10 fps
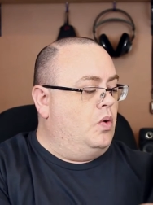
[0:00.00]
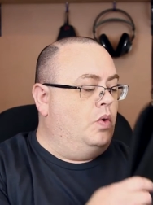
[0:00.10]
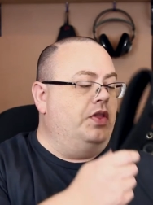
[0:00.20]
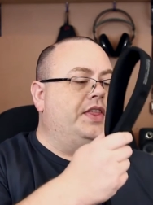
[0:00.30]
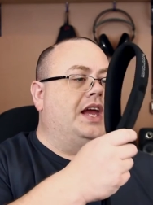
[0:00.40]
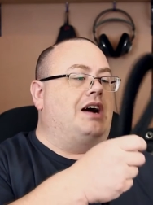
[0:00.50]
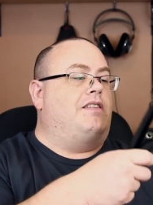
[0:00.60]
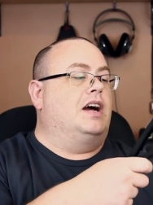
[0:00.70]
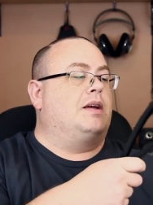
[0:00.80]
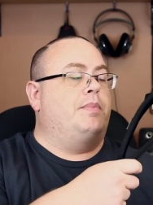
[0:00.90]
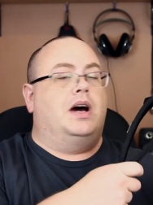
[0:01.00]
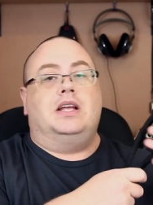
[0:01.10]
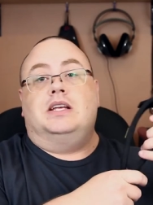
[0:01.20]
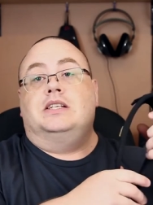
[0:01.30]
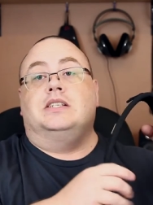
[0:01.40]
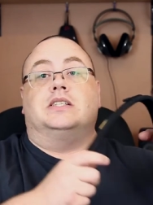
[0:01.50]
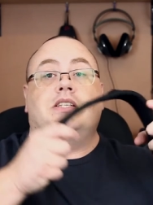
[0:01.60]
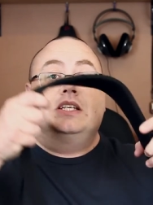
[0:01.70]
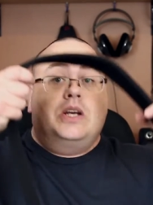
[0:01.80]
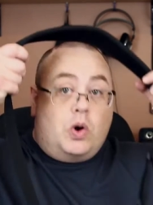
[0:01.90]
One thing I like about it is it
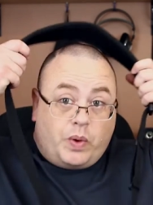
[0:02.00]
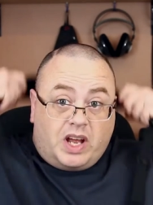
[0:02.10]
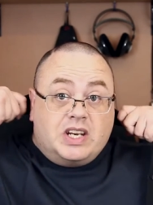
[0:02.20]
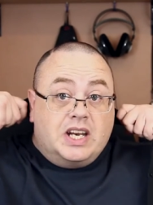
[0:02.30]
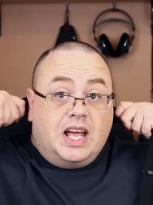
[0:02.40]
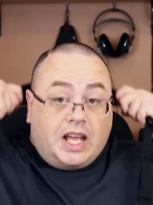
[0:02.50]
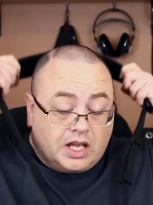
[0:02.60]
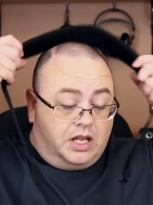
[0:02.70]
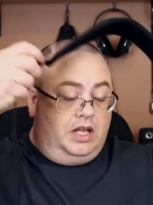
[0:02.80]
doesn't go around your neck.